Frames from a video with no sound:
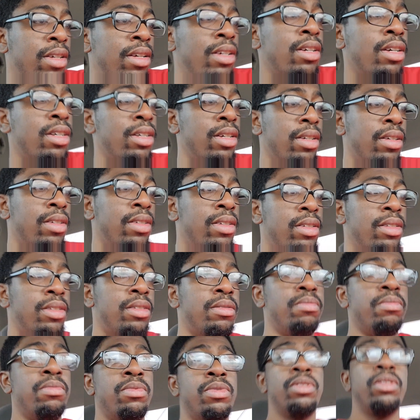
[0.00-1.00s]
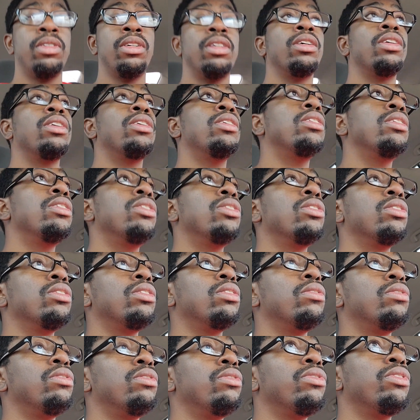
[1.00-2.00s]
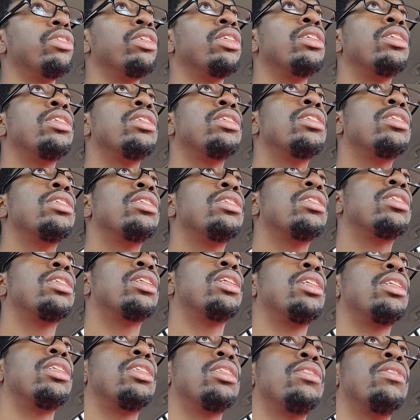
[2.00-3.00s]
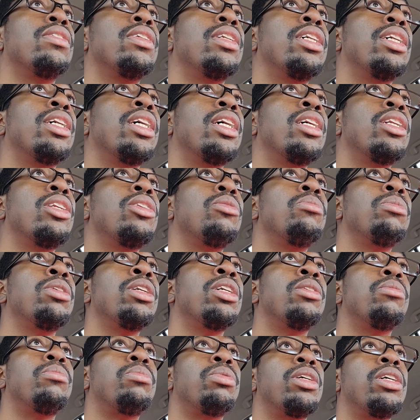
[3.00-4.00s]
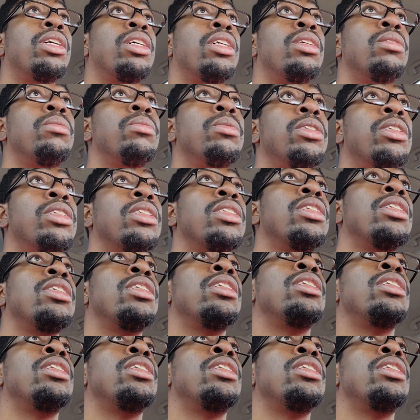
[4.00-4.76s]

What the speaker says: Okay, go in reverse. Okay, so we ain't got no mount problems.